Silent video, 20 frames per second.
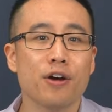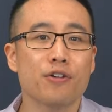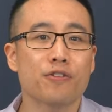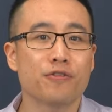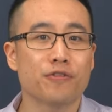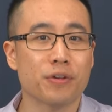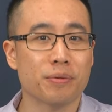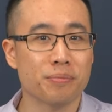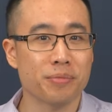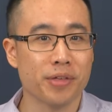
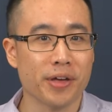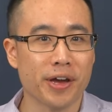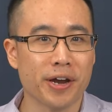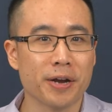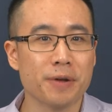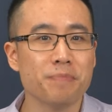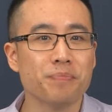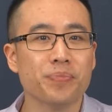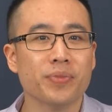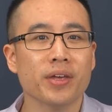From
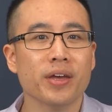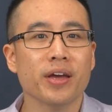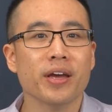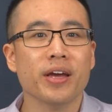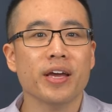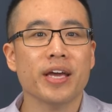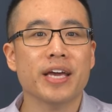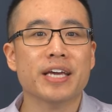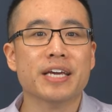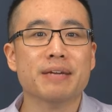there,
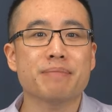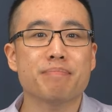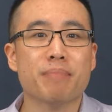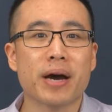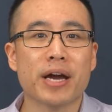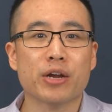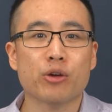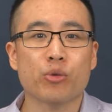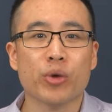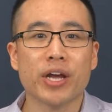it can
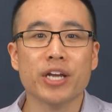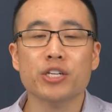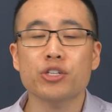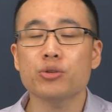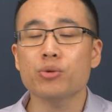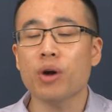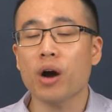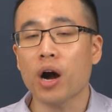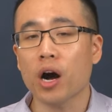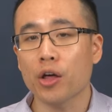migrate
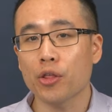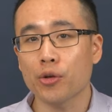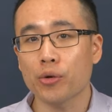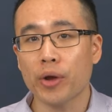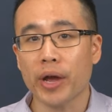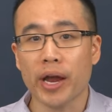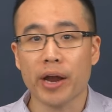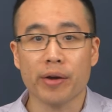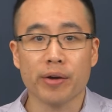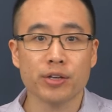to
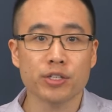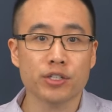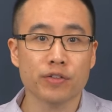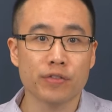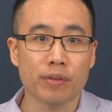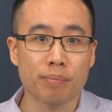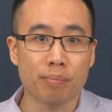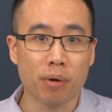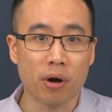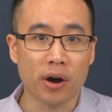other areas of
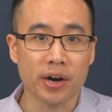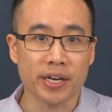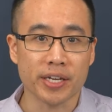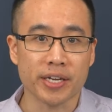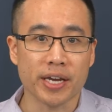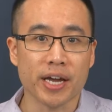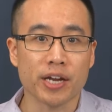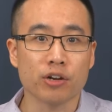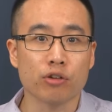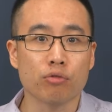the
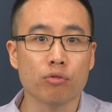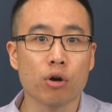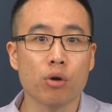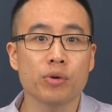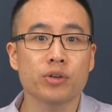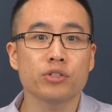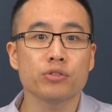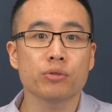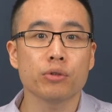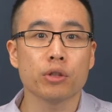body and
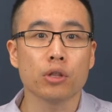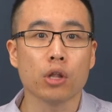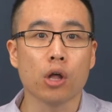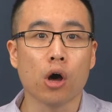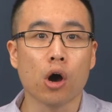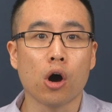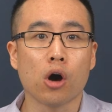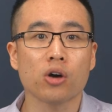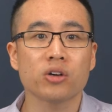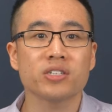grow into
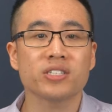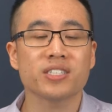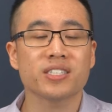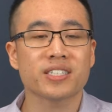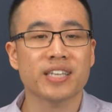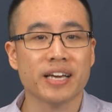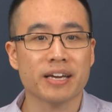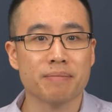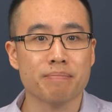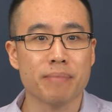long,
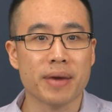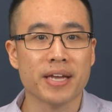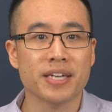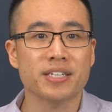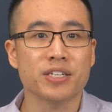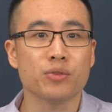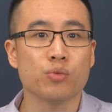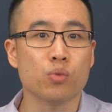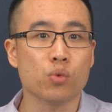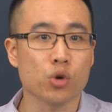
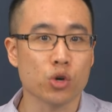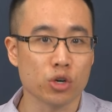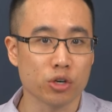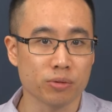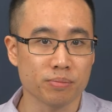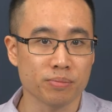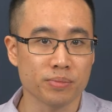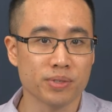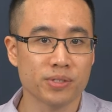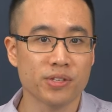segmented
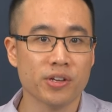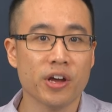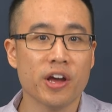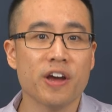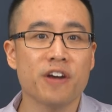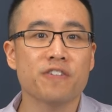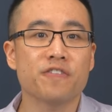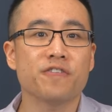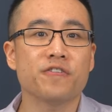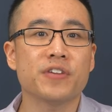worms,
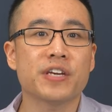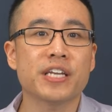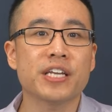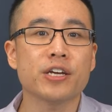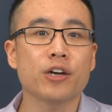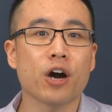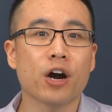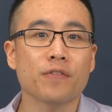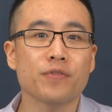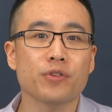
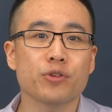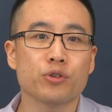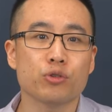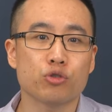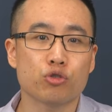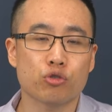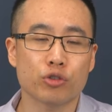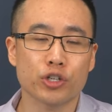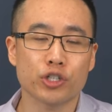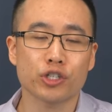feeding off the
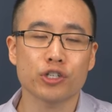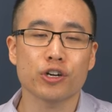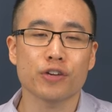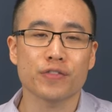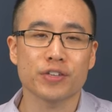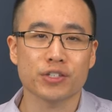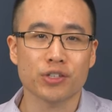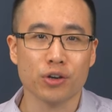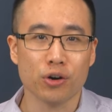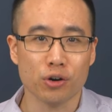nutrition
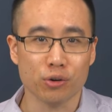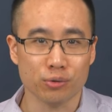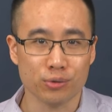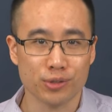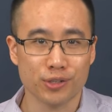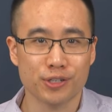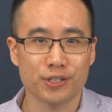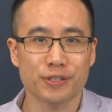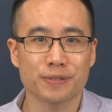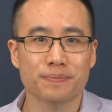of its
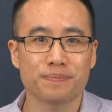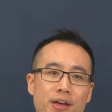host.